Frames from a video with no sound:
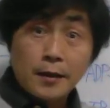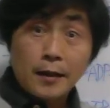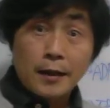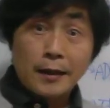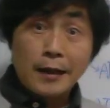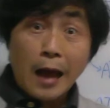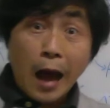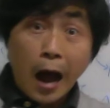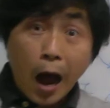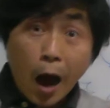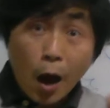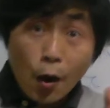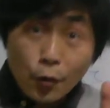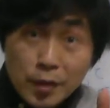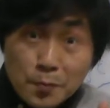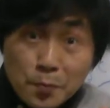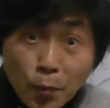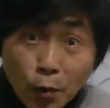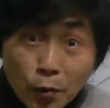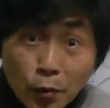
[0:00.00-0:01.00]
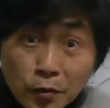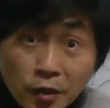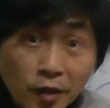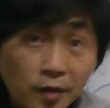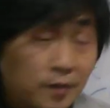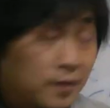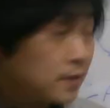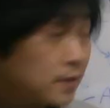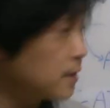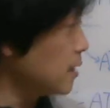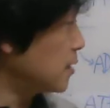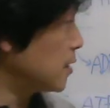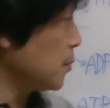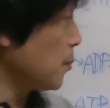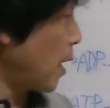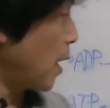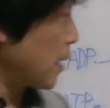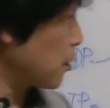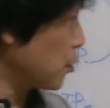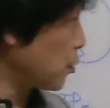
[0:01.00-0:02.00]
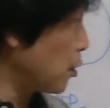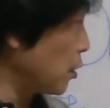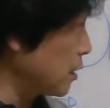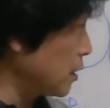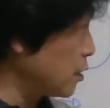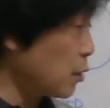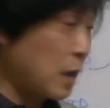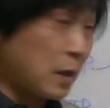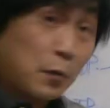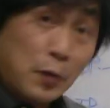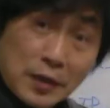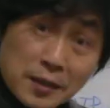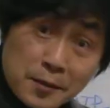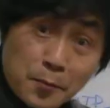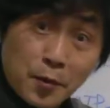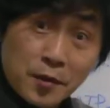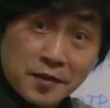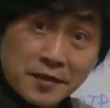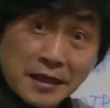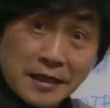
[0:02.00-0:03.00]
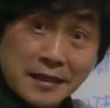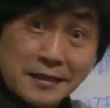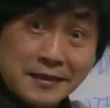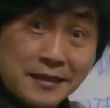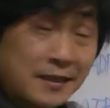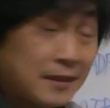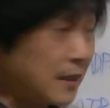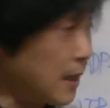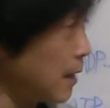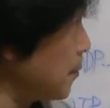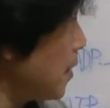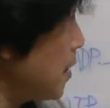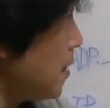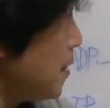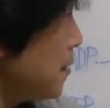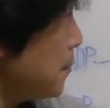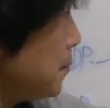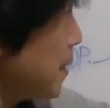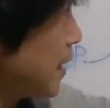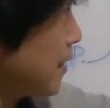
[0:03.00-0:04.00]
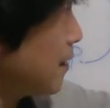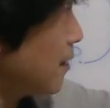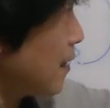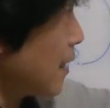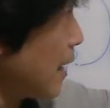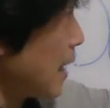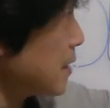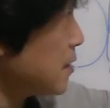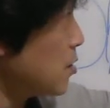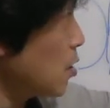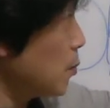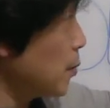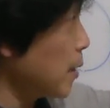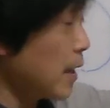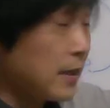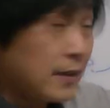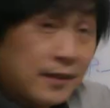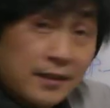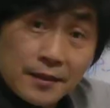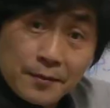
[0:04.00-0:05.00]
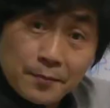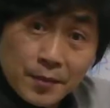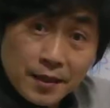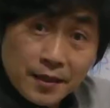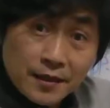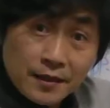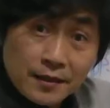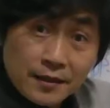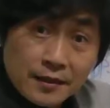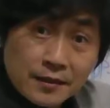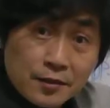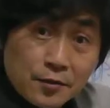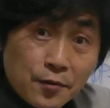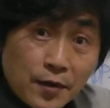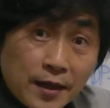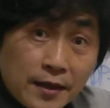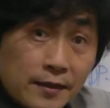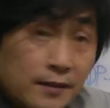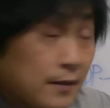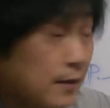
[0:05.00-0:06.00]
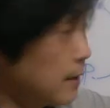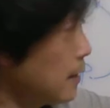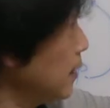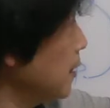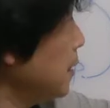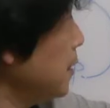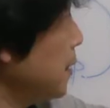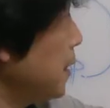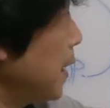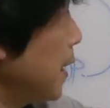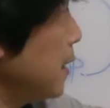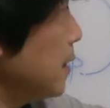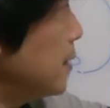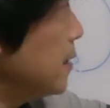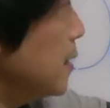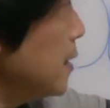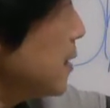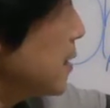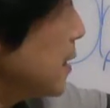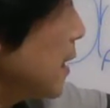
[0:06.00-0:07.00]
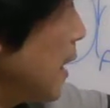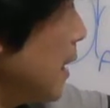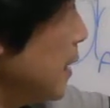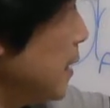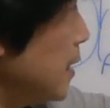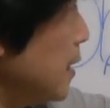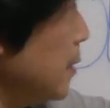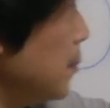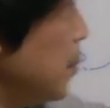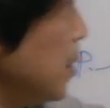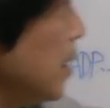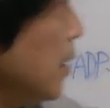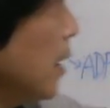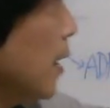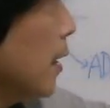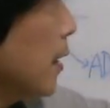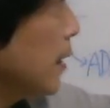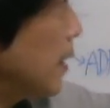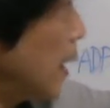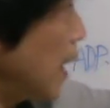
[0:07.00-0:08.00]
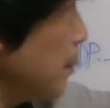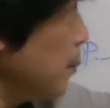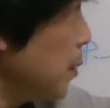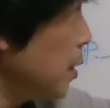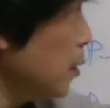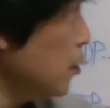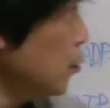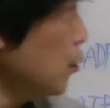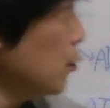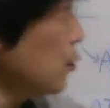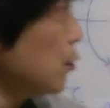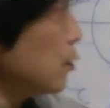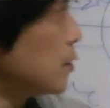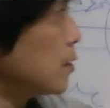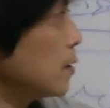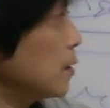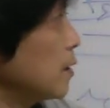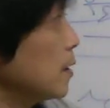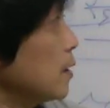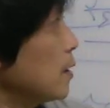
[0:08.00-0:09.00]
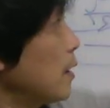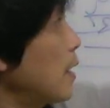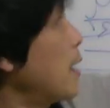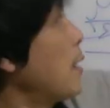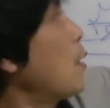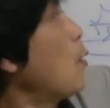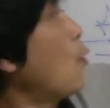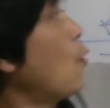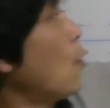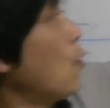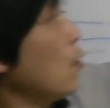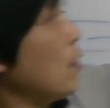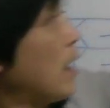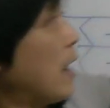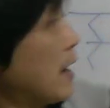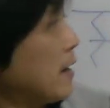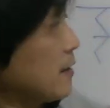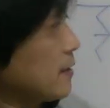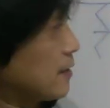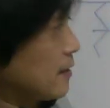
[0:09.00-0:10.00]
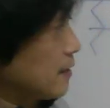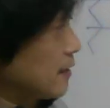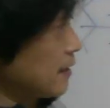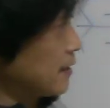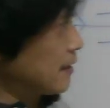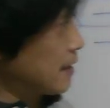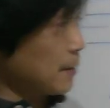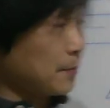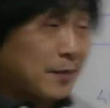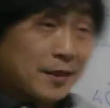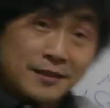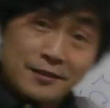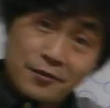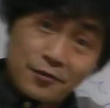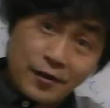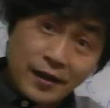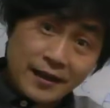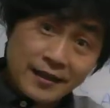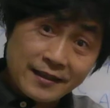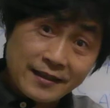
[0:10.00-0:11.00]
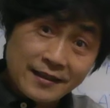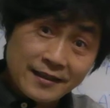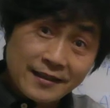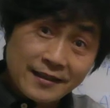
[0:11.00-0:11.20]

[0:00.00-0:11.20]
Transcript: And how important this mitochondrial respiration system make lots of ATP, is right? And this ATP can be used all energy system, is right?